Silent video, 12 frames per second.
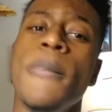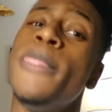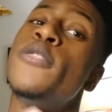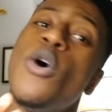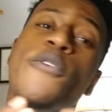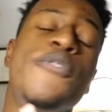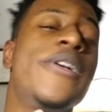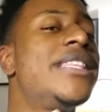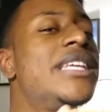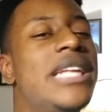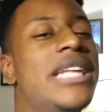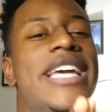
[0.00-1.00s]
Don't forget
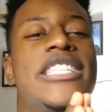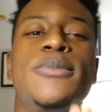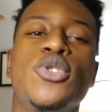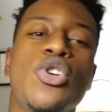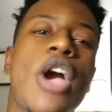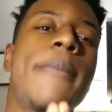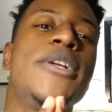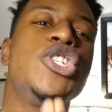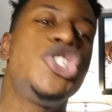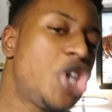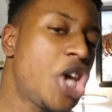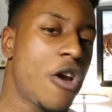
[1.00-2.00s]
to like, subscribe, and
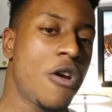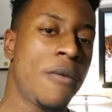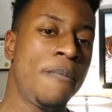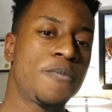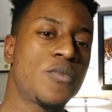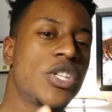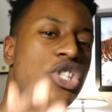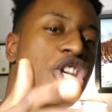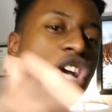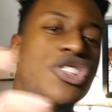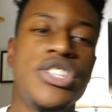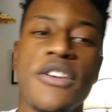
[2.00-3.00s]
share. And share
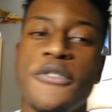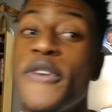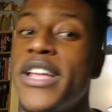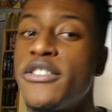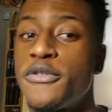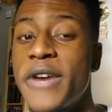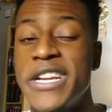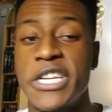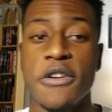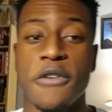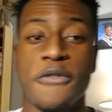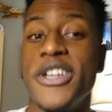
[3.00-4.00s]
it to your friend's friend and
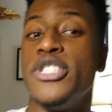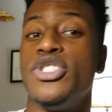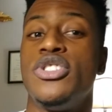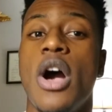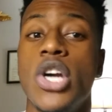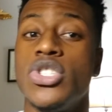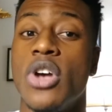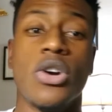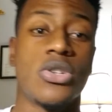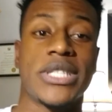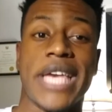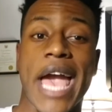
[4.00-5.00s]
your friend's dogs,
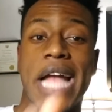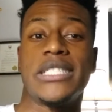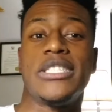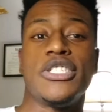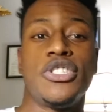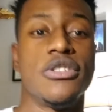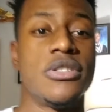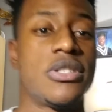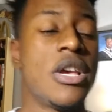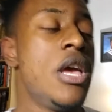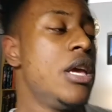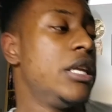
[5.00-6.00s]
uncles, cats, sisters,
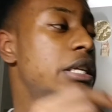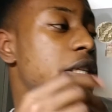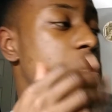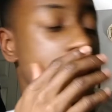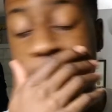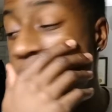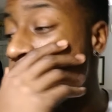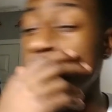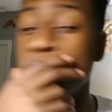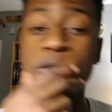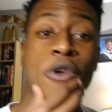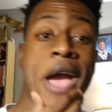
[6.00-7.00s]
nieces,
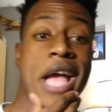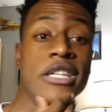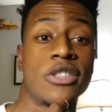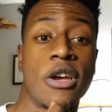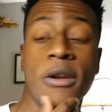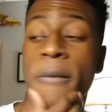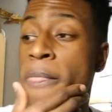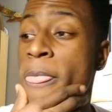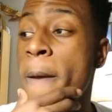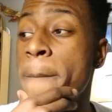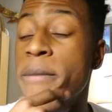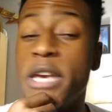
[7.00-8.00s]
nephews, grandson.
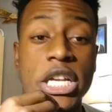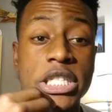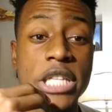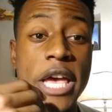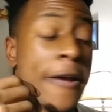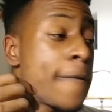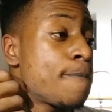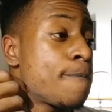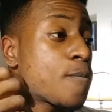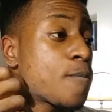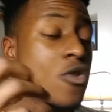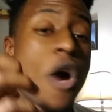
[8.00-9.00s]
Because, like,
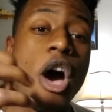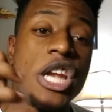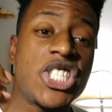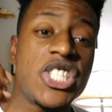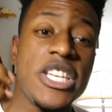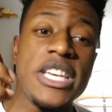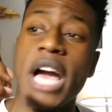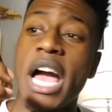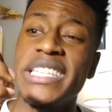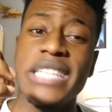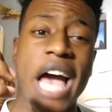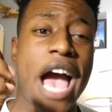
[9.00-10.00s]
honestly,
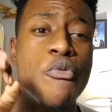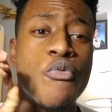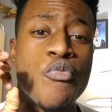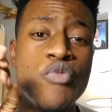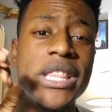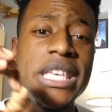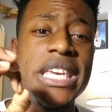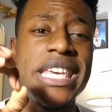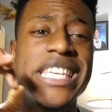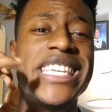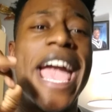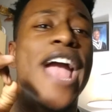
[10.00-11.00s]
guys, I really
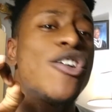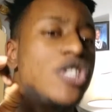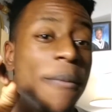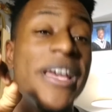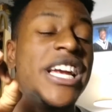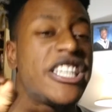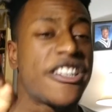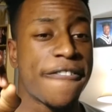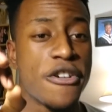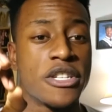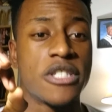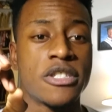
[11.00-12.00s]
care to make a
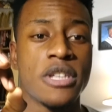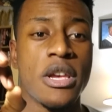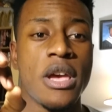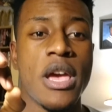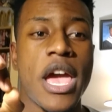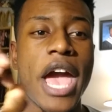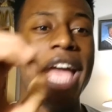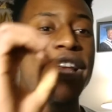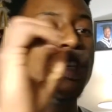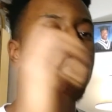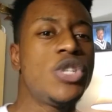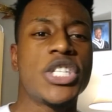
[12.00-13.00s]
difference. And
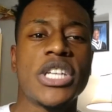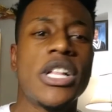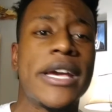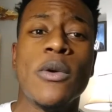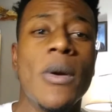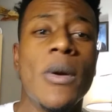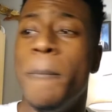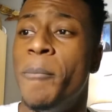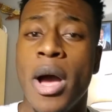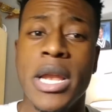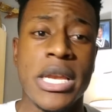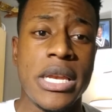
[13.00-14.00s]
you just clicking one
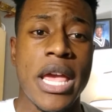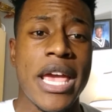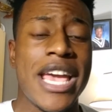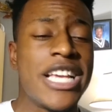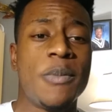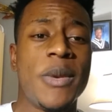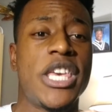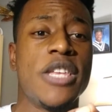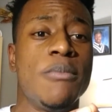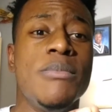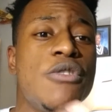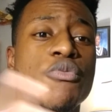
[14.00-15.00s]
button is making me